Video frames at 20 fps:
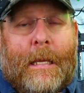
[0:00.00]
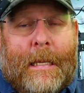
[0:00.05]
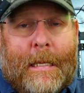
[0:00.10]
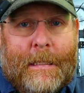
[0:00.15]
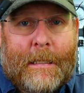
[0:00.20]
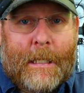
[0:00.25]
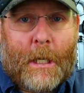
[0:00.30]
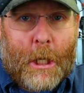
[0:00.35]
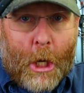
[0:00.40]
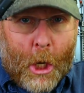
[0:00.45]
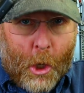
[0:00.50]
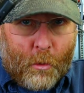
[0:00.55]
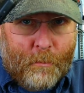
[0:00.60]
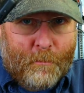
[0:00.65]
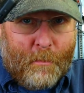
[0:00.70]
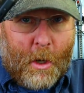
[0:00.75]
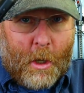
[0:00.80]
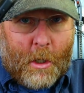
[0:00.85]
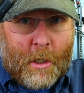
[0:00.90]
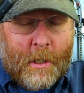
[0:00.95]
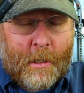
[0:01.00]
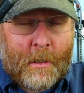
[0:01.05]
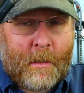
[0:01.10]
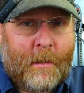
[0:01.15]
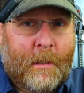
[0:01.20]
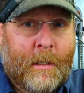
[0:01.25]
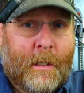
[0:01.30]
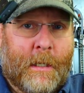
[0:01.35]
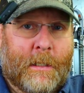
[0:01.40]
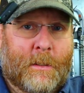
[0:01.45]
in the code book,
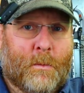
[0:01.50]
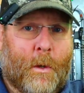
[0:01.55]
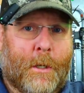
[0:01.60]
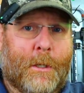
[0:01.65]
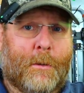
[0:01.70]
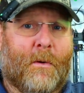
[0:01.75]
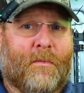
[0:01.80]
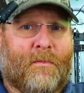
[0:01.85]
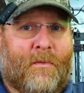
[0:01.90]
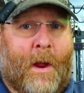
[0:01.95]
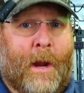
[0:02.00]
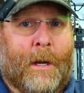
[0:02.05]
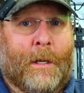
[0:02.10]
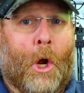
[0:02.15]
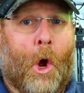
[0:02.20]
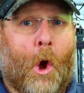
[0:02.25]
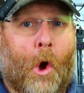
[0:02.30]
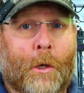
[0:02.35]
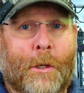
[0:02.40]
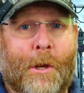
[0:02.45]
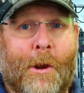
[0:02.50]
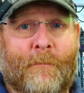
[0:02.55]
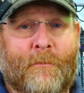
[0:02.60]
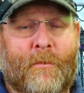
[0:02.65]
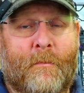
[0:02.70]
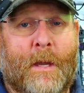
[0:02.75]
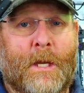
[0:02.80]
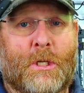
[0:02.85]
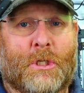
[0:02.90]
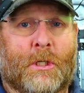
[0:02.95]
is where you will find all your
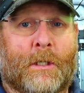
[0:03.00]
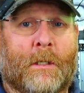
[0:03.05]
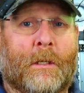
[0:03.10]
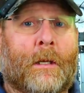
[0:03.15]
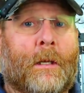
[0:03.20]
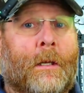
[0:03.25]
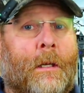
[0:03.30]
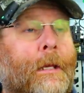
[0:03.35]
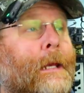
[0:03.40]
information,